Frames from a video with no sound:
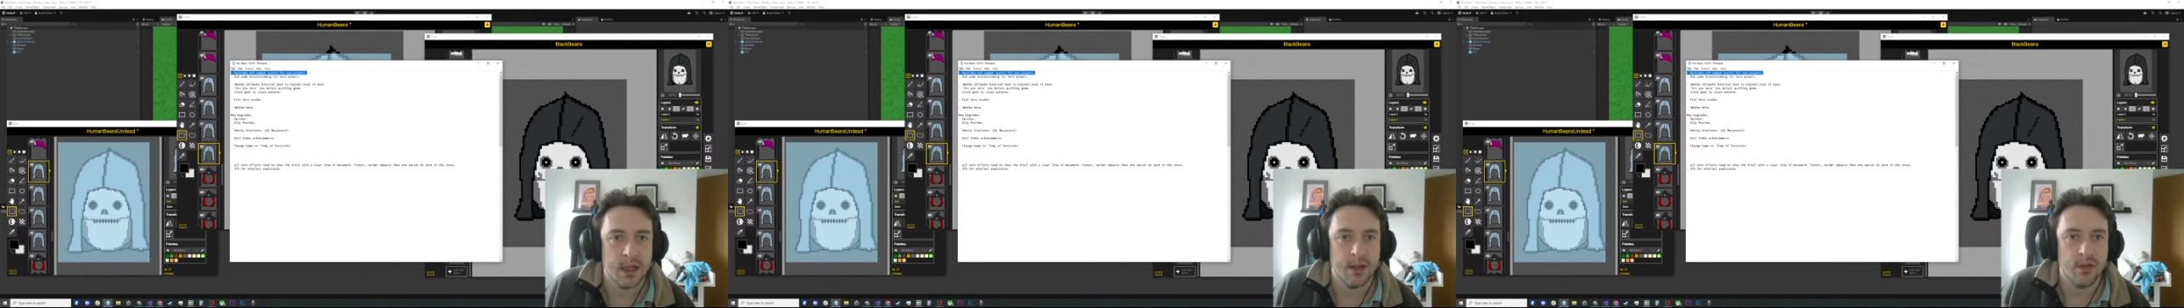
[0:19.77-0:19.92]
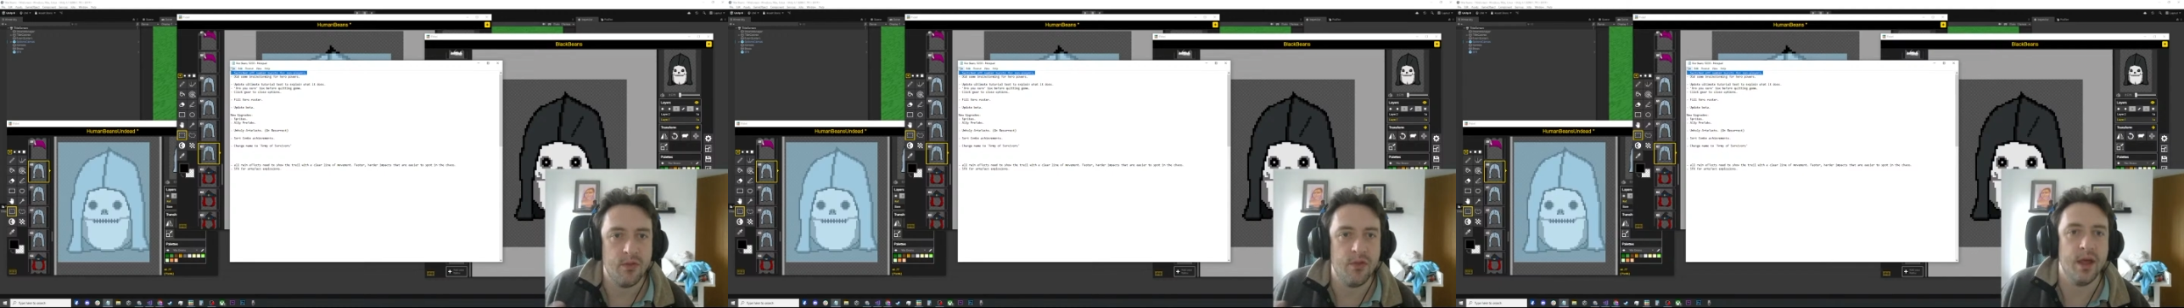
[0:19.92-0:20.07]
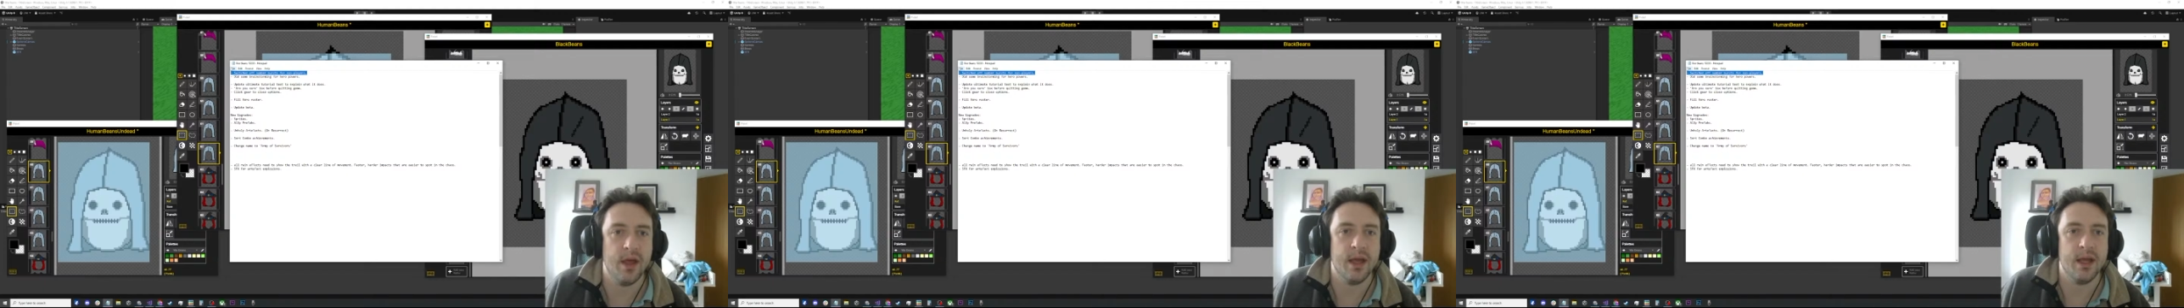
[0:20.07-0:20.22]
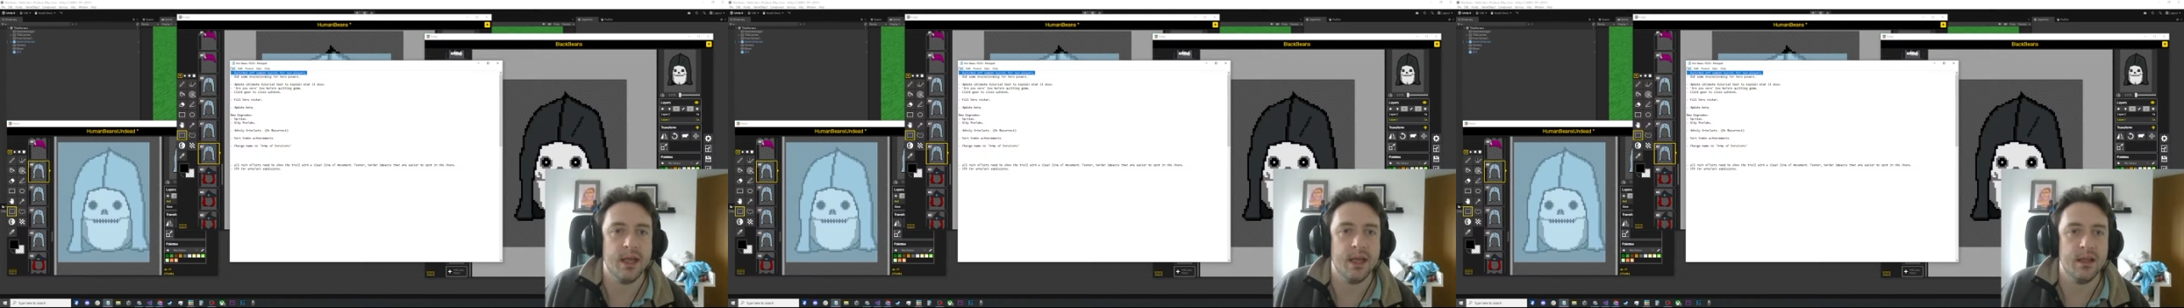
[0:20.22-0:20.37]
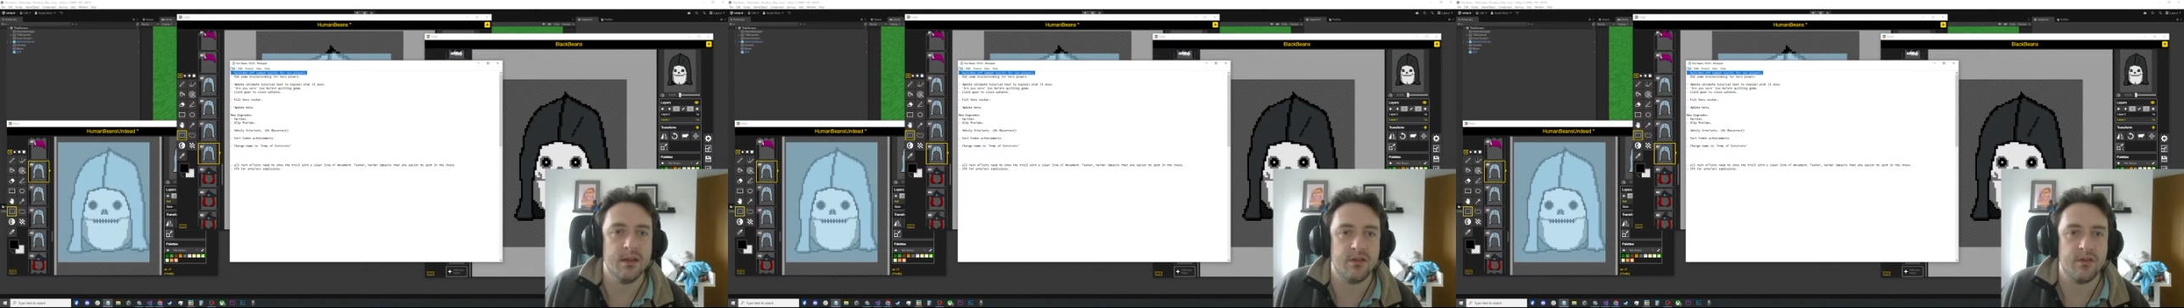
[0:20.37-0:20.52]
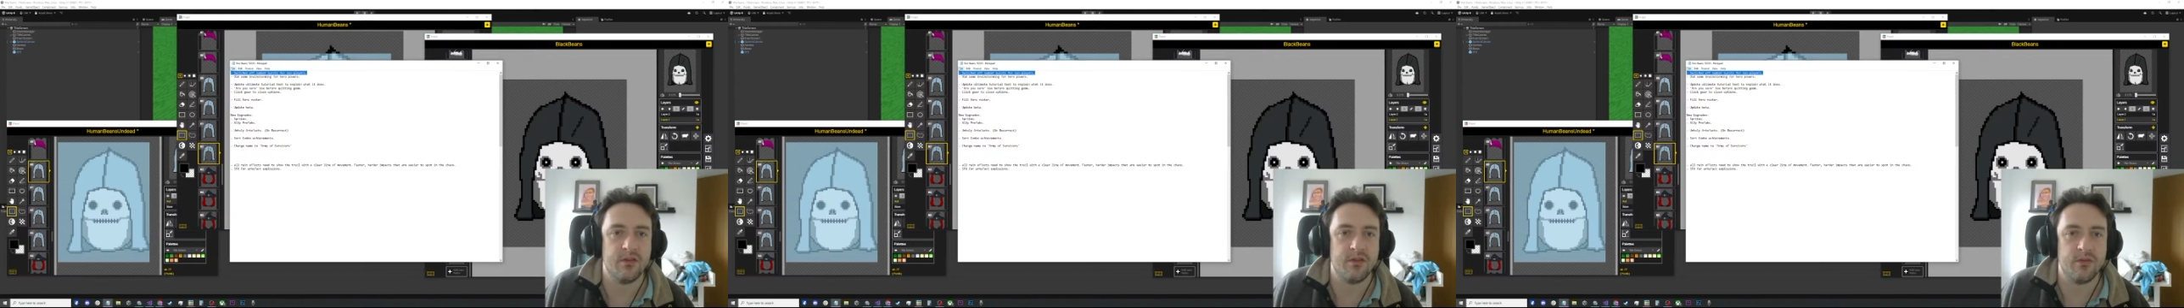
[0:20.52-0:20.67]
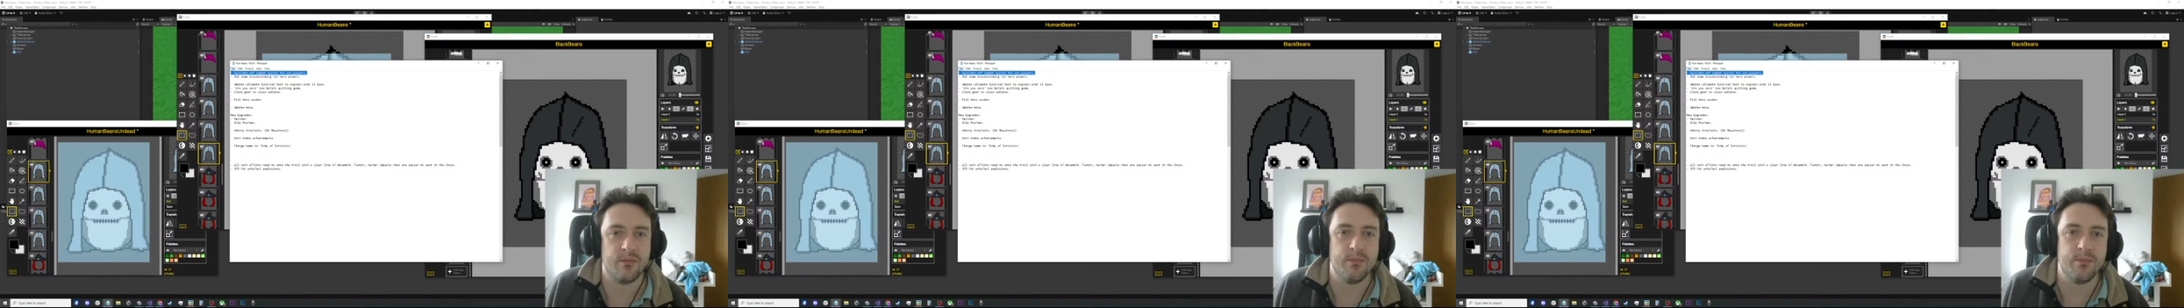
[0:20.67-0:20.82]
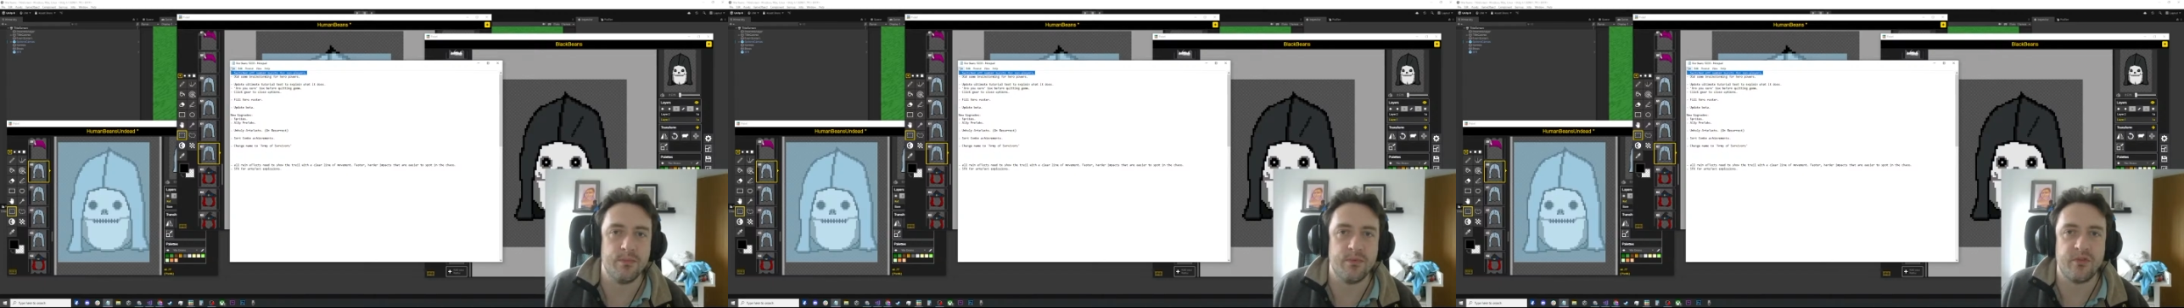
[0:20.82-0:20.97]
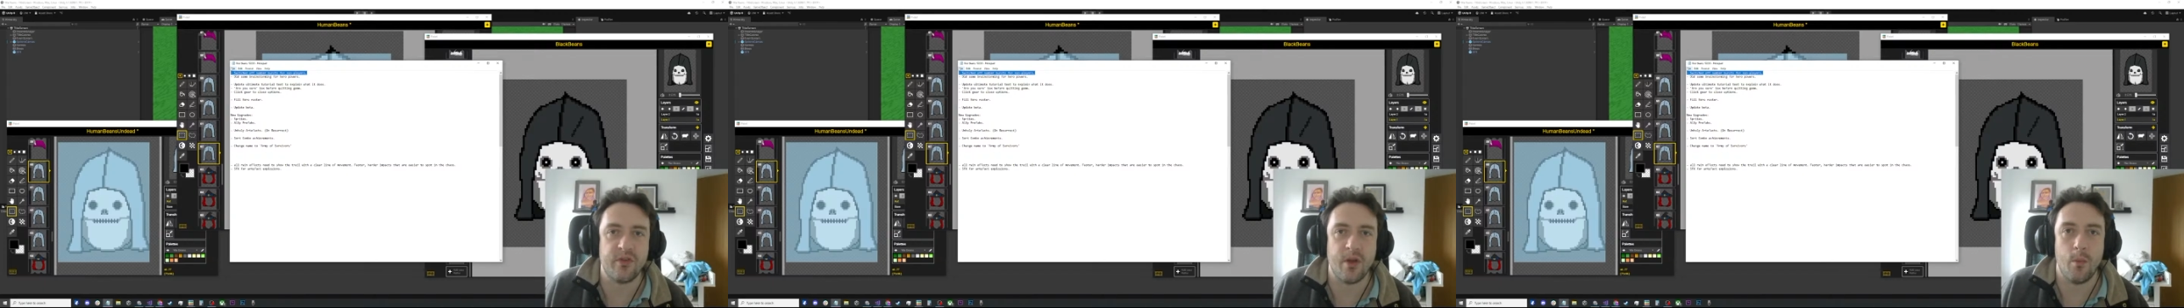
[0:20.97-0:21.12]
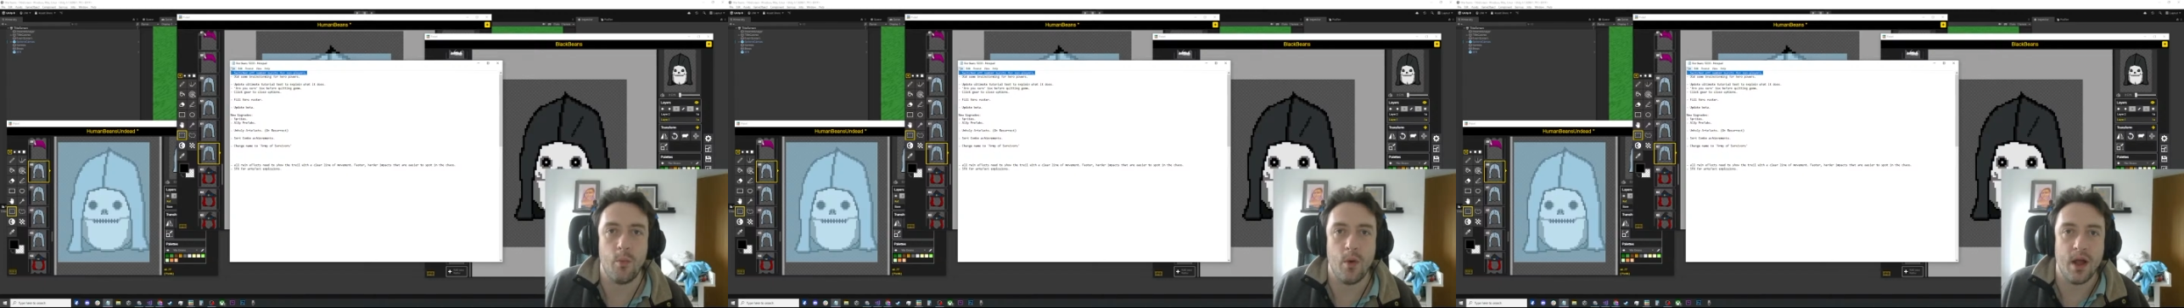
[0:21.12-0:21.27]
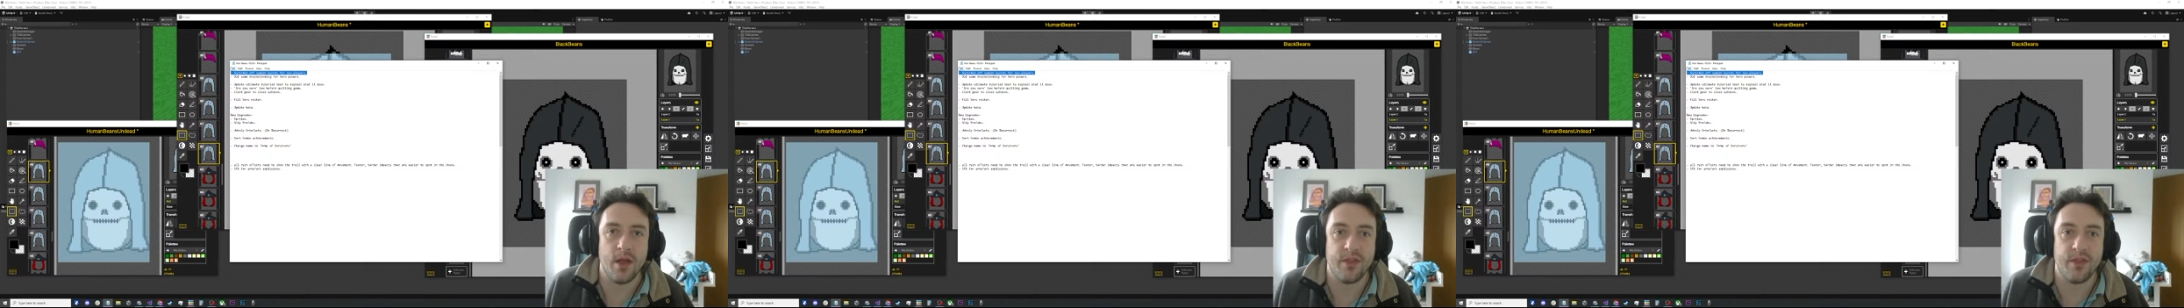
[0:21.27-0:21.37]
that it's somewhere